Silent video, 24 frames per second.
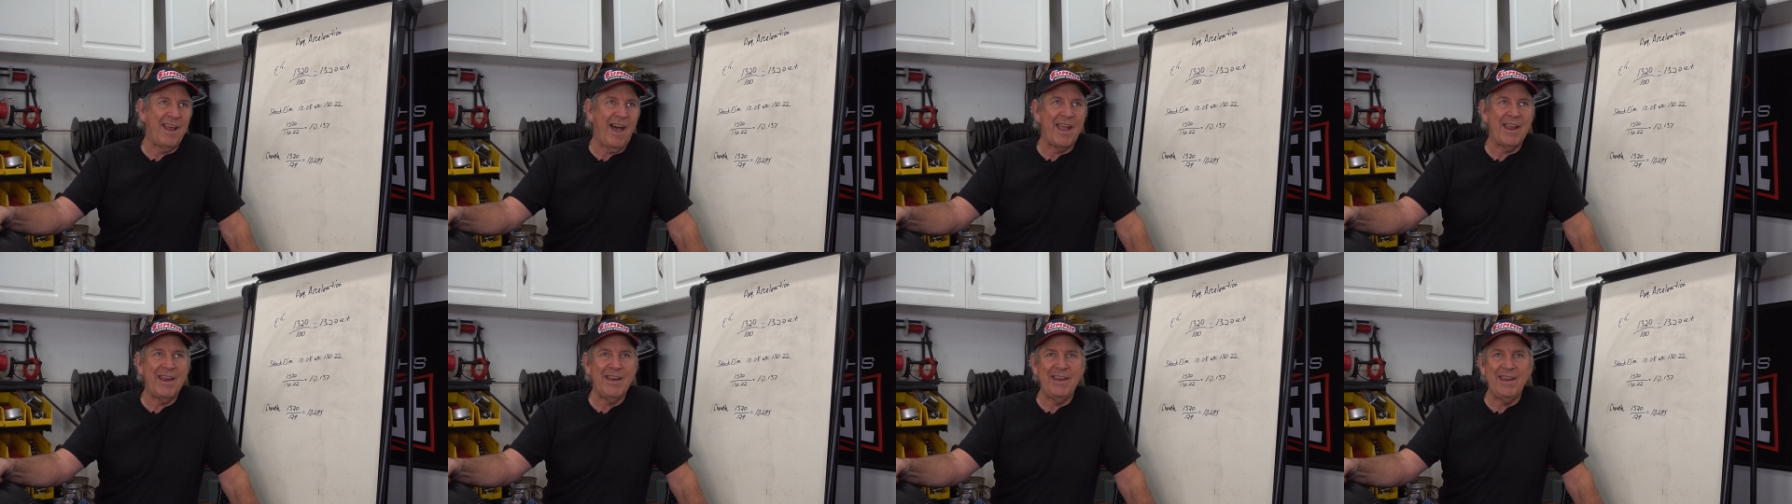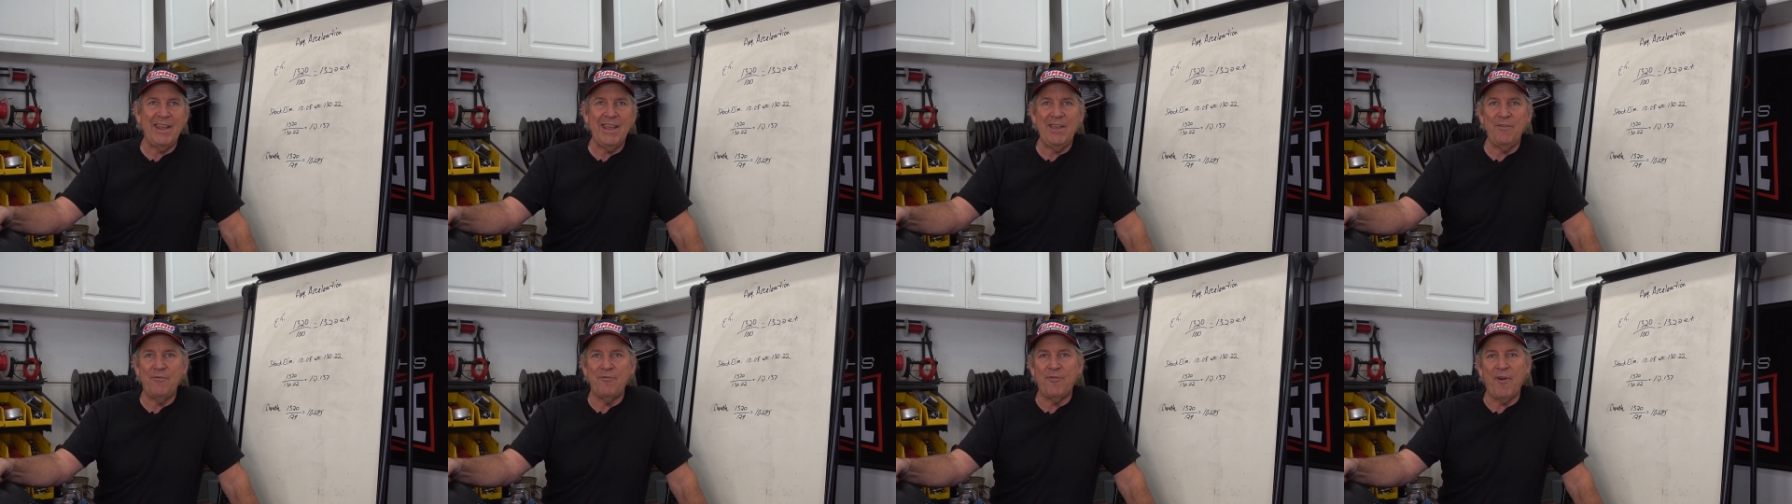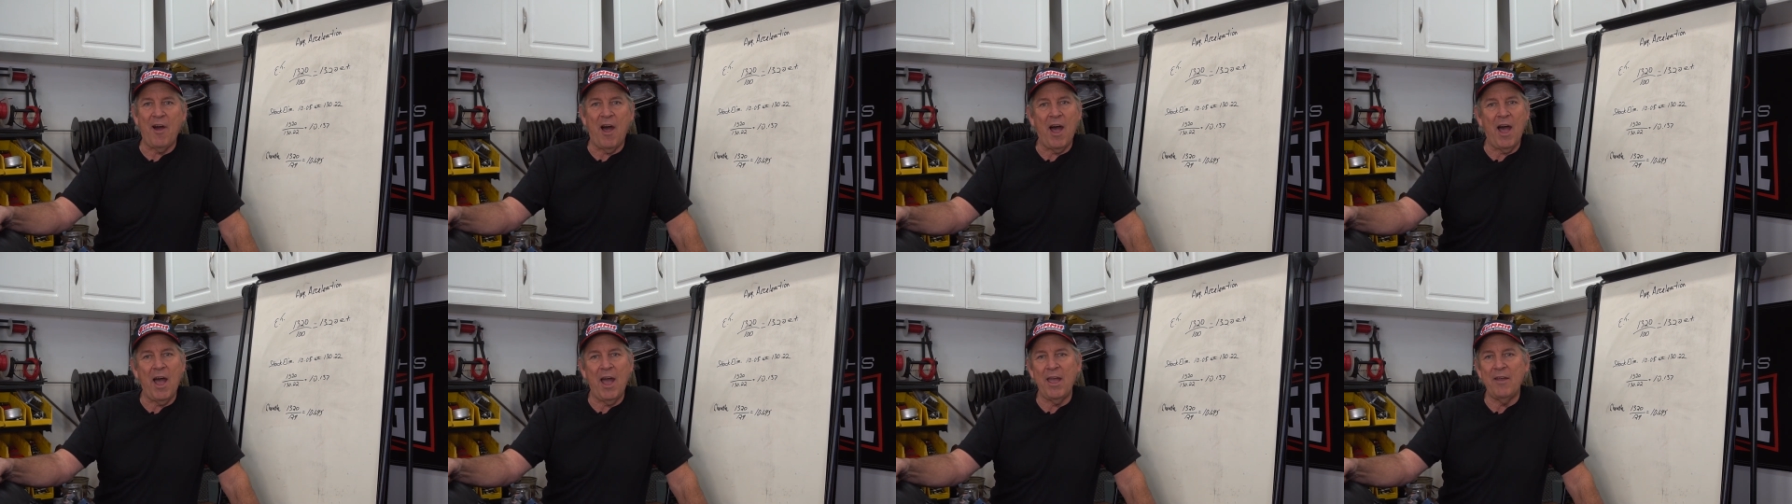
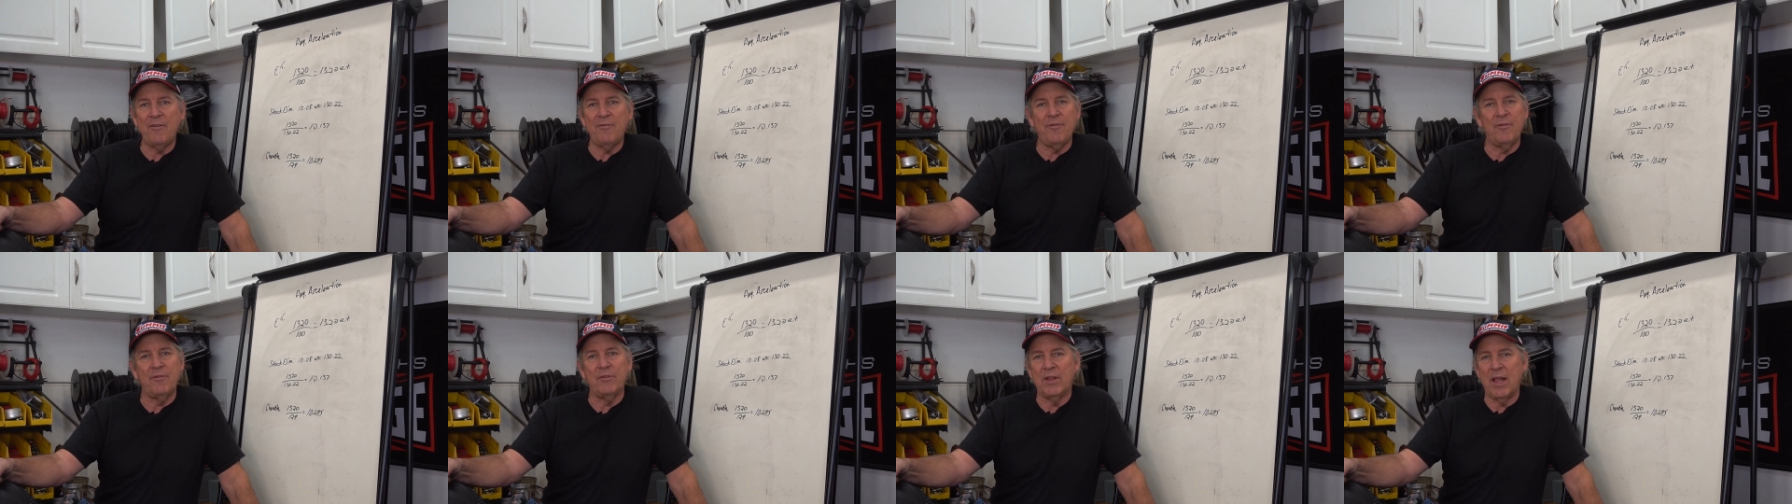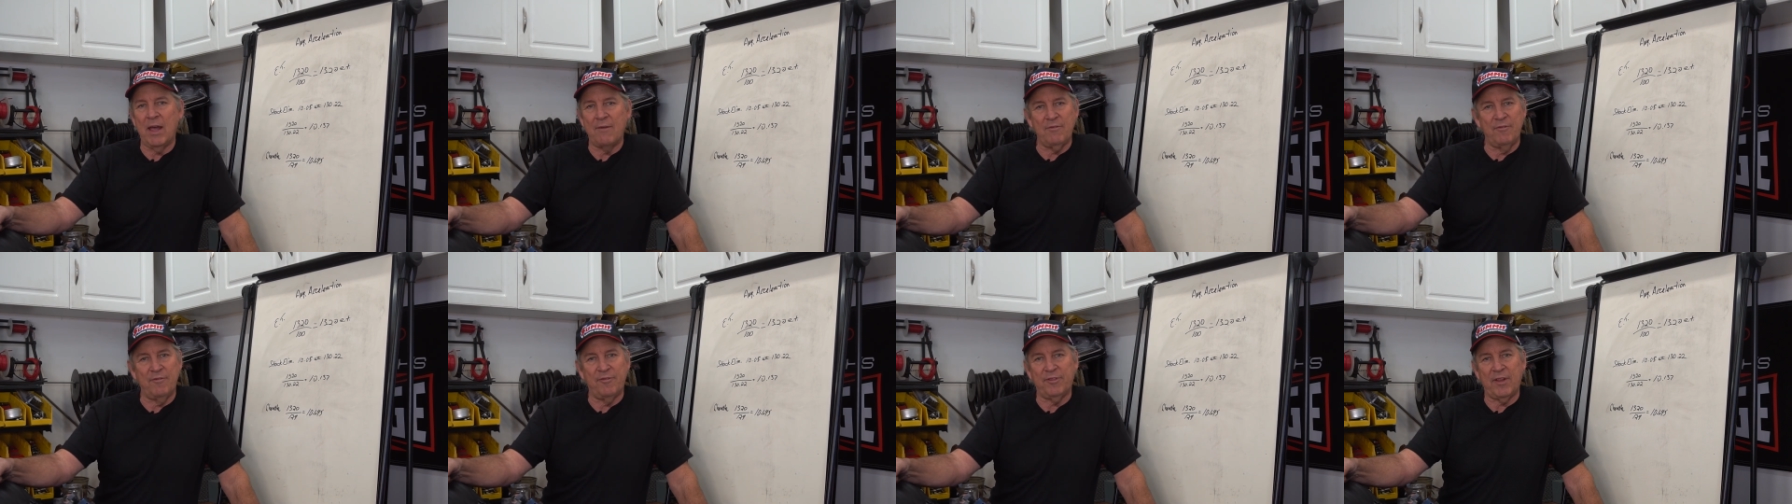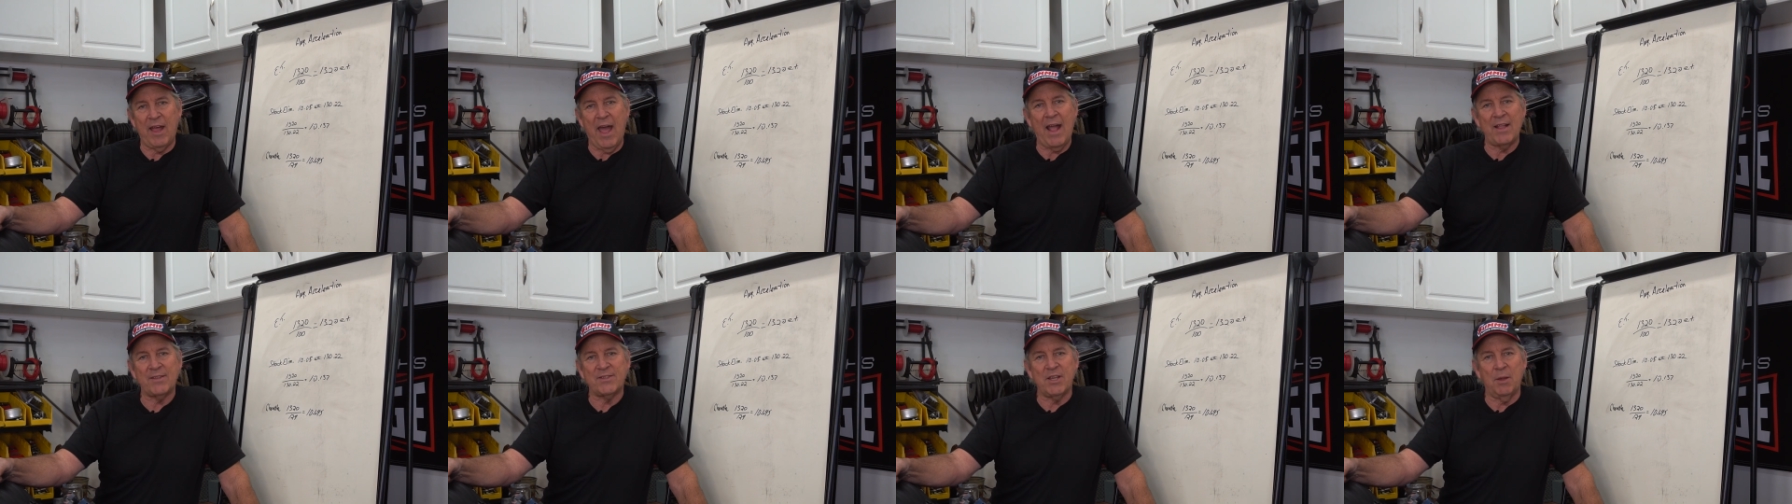ninety-five, eleven
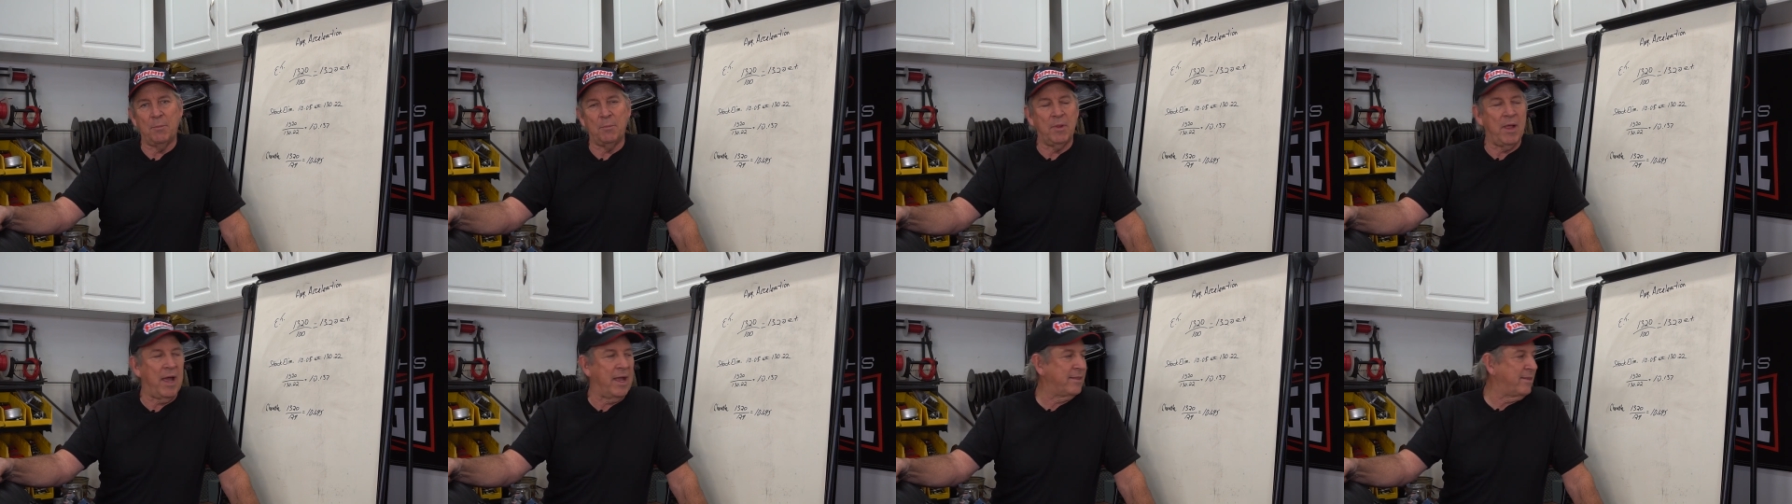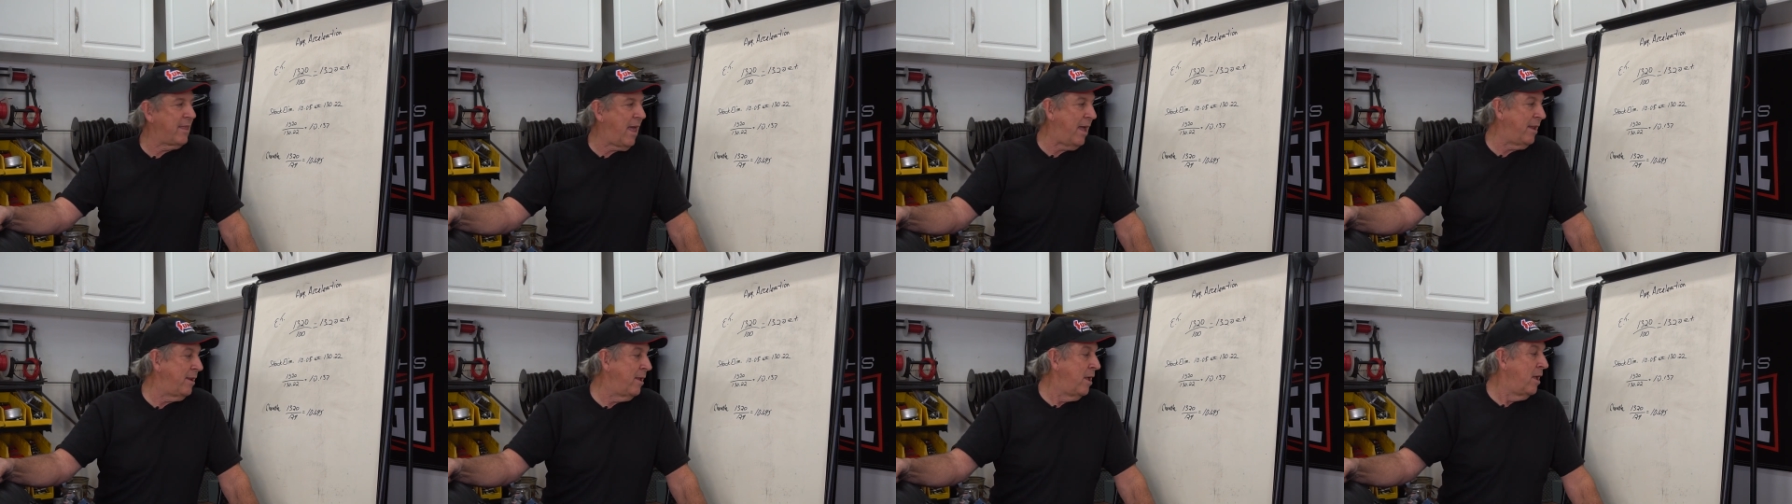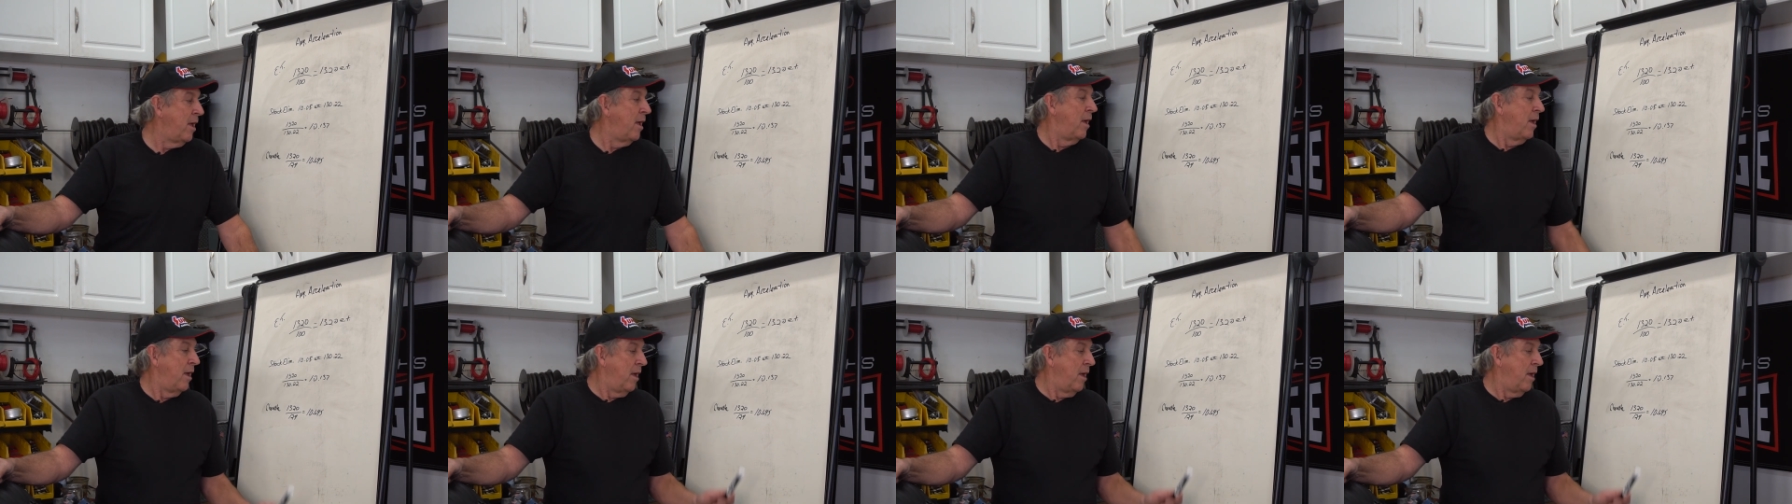flat, something like that.